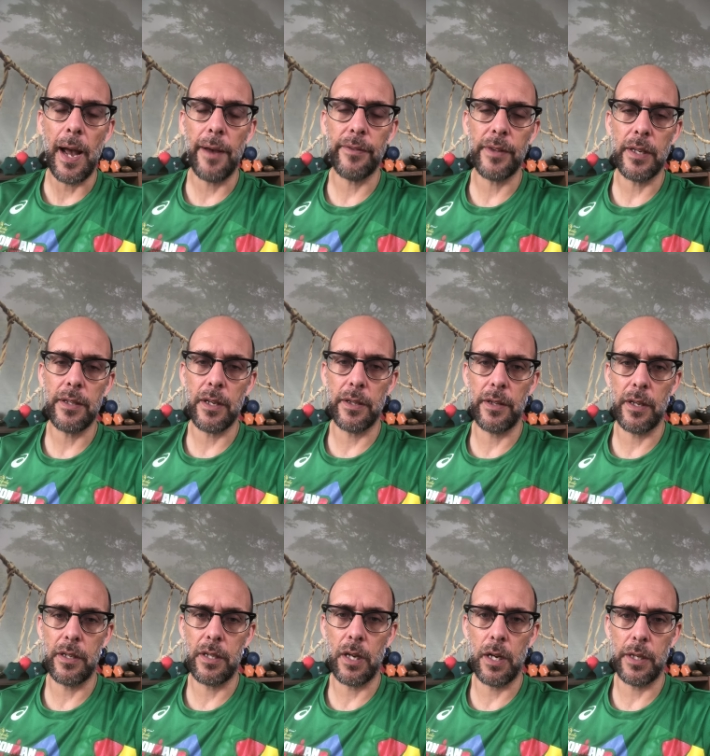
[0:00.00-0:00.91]
Have they done
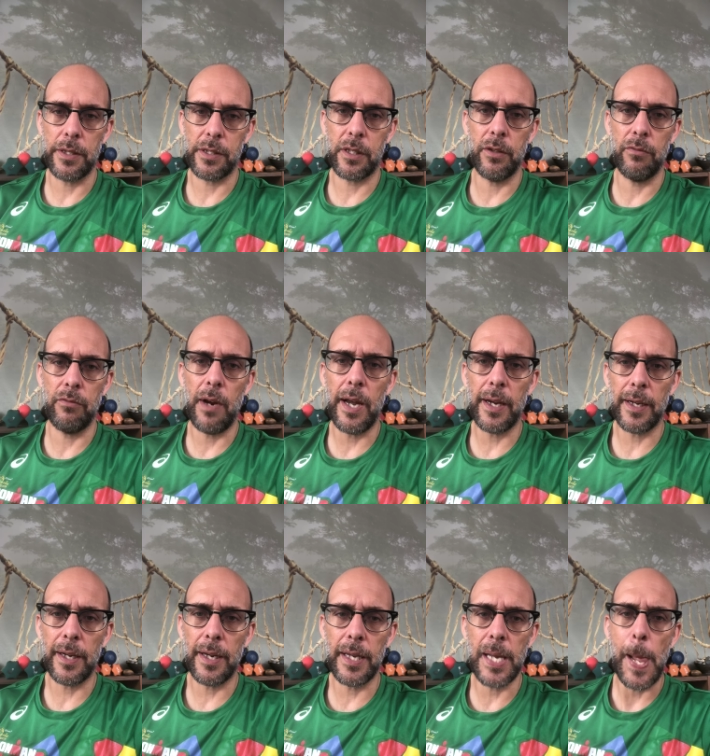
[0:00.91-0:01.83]
the task
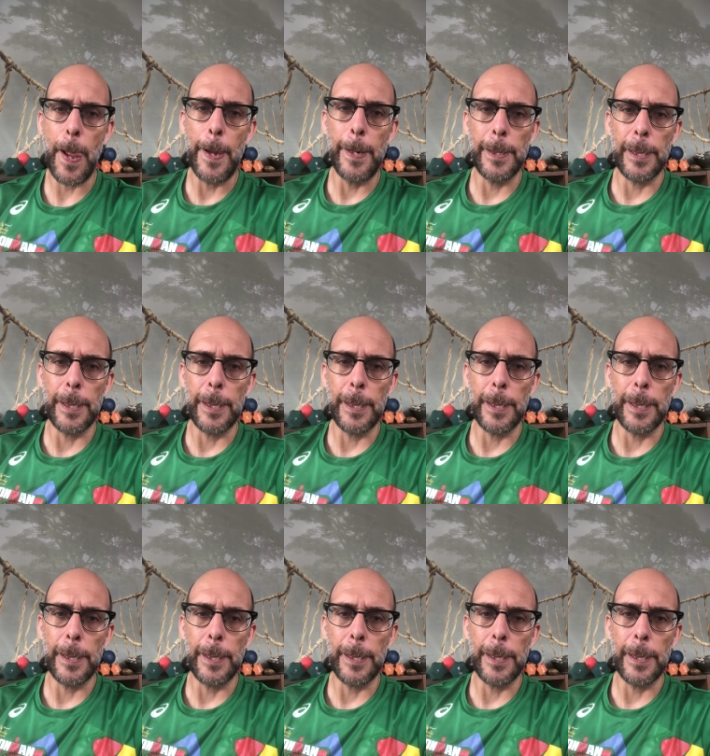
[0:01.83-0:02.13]
correctly?